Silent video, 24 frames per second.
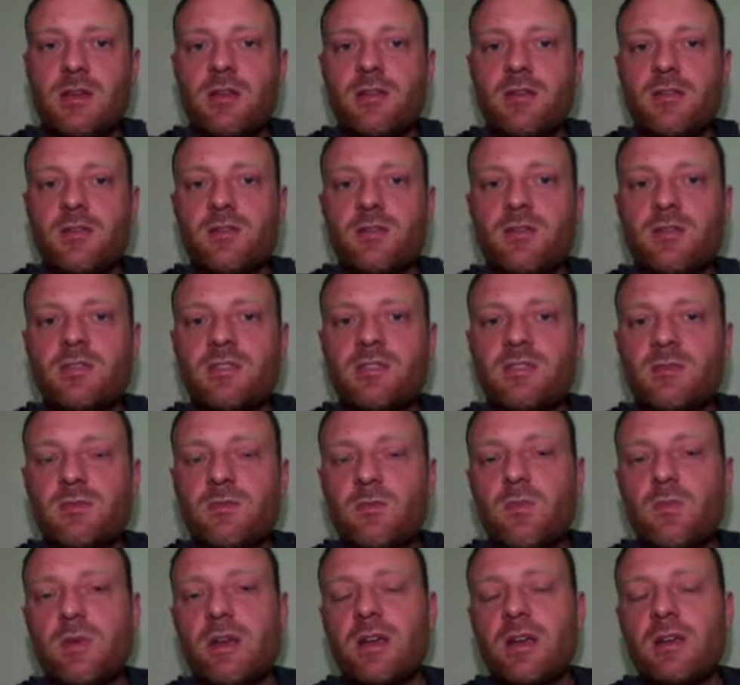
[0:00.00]
Notice
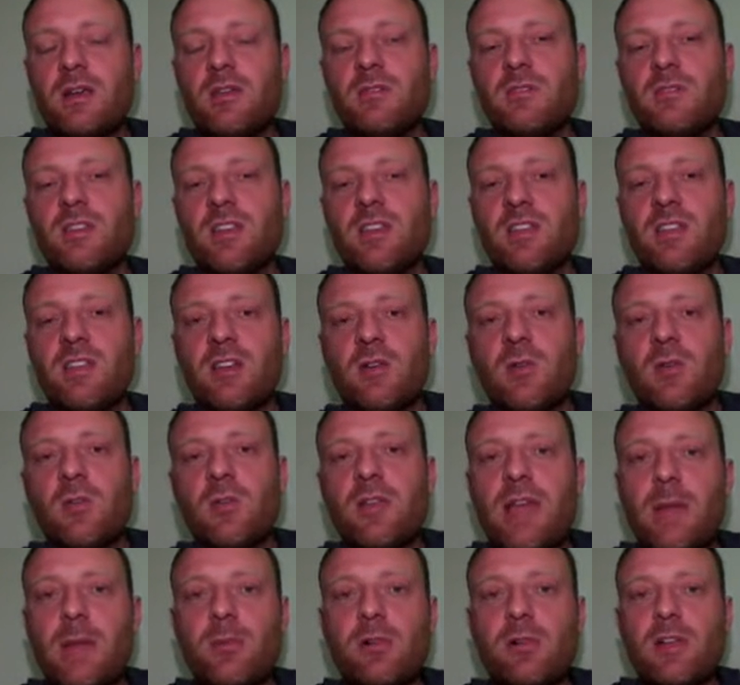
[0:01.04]
we're using a thing called
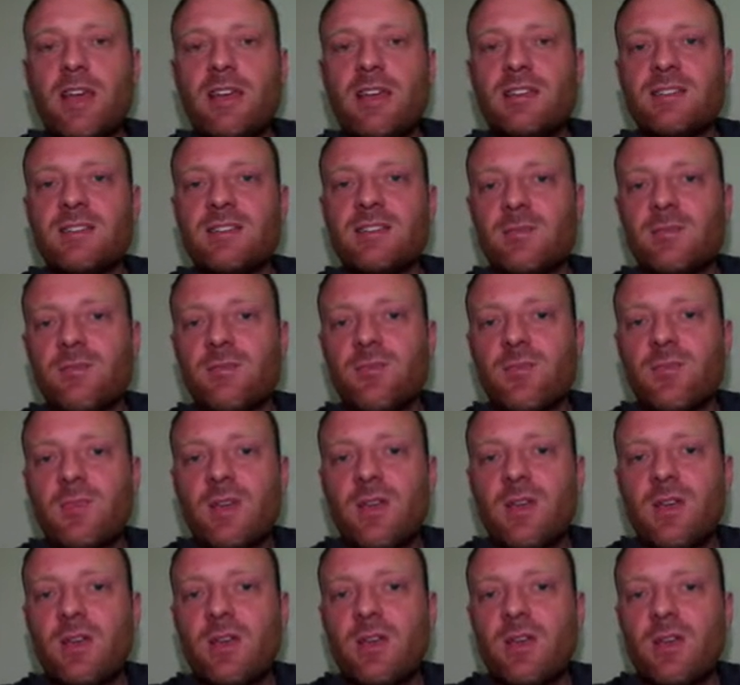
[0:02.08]
camel case.
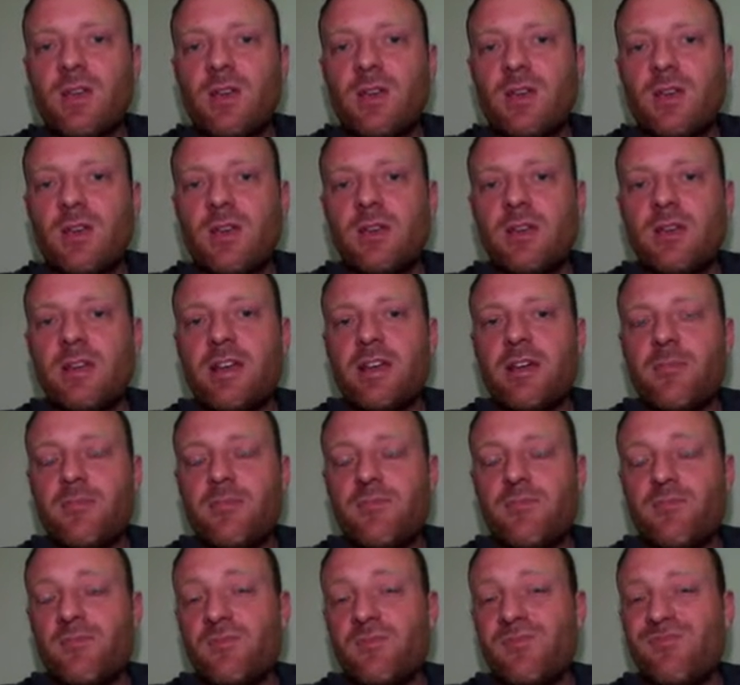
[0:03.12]
Now,
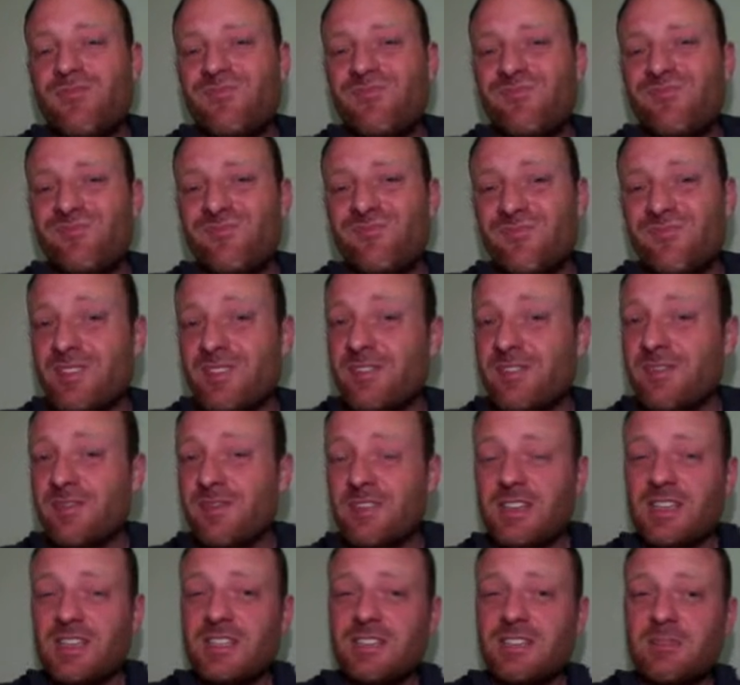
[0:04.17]

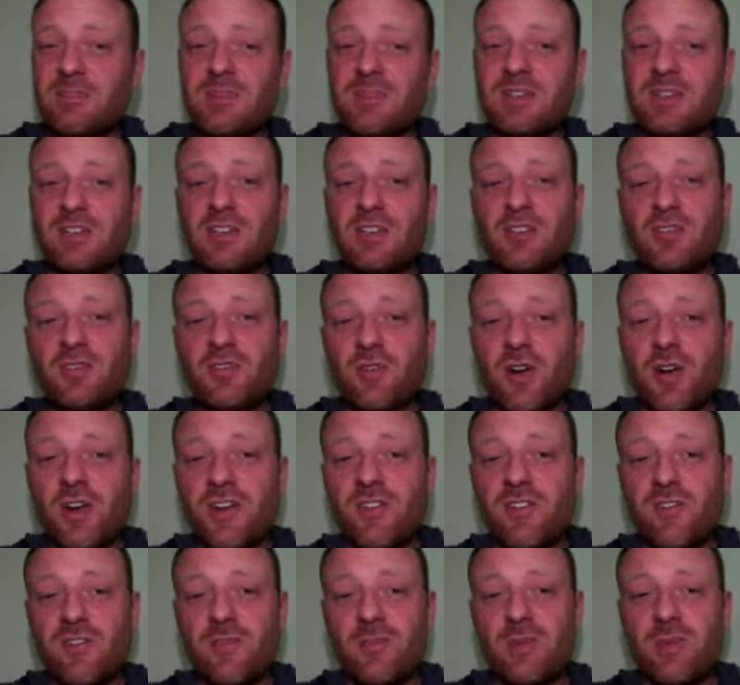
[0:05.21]
it's a bit
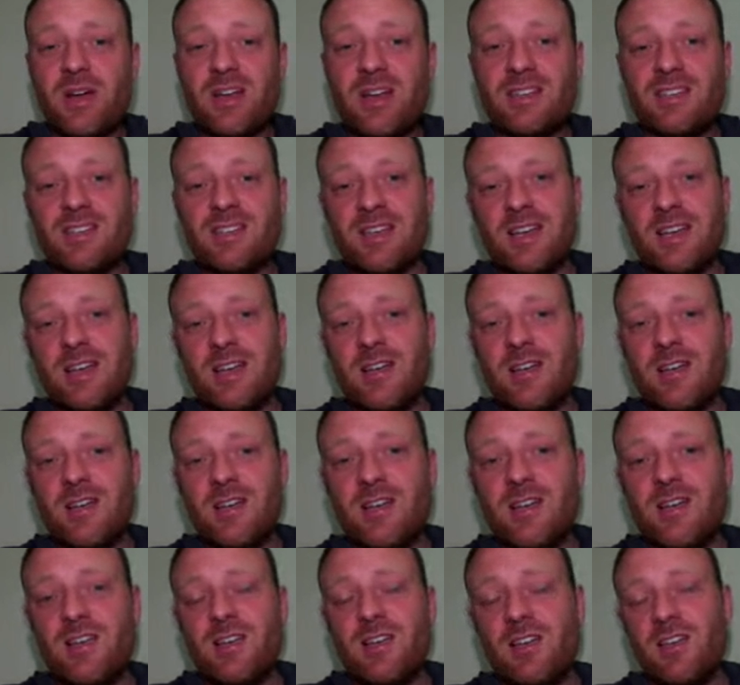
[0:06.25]
contrived, but uh,
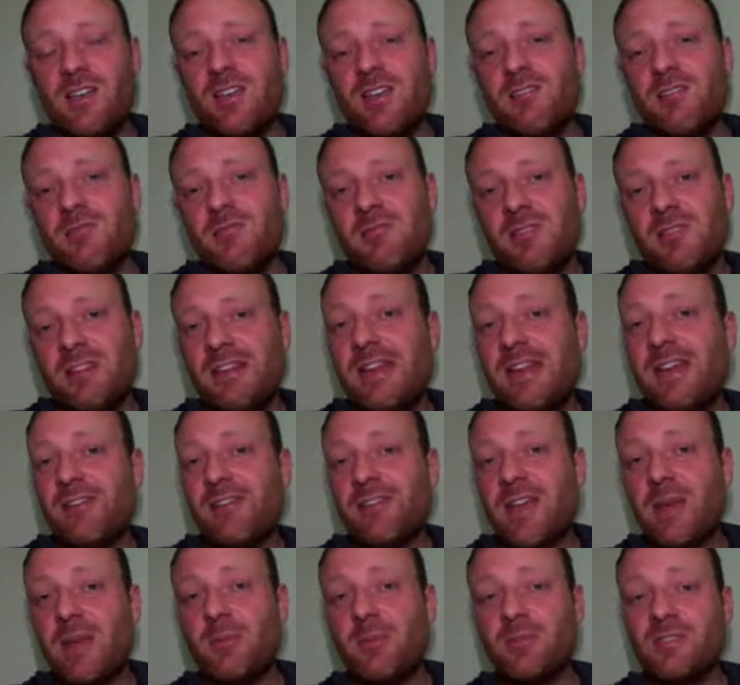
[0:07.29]
you know how
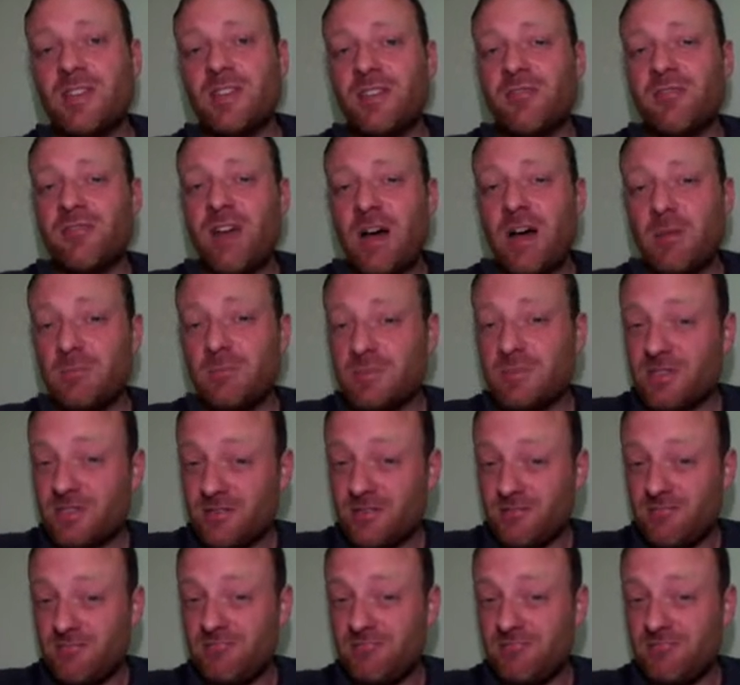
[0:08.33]
camels have humps?